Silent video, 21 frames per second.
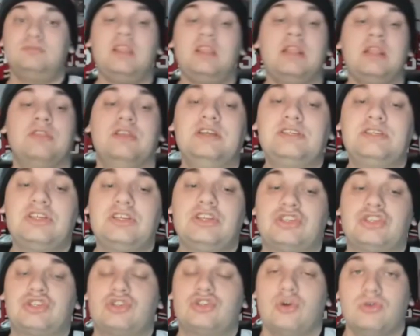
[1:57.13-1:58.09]
this
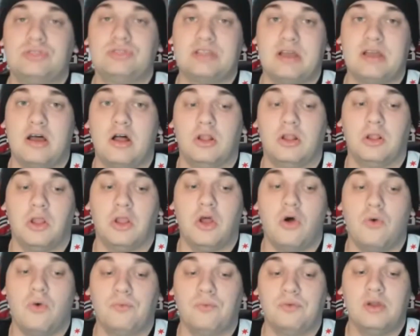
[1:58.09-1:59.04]
just shows it
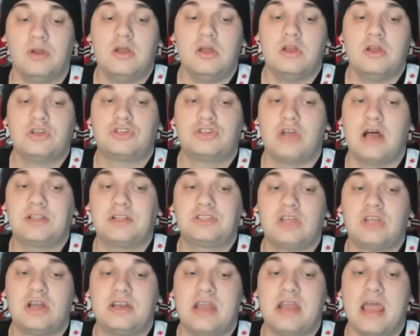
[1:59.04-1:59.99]
alone. Shots
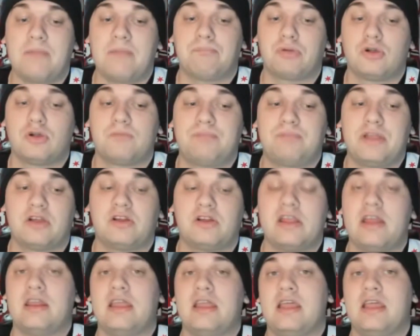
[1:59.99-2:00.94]
on net per period.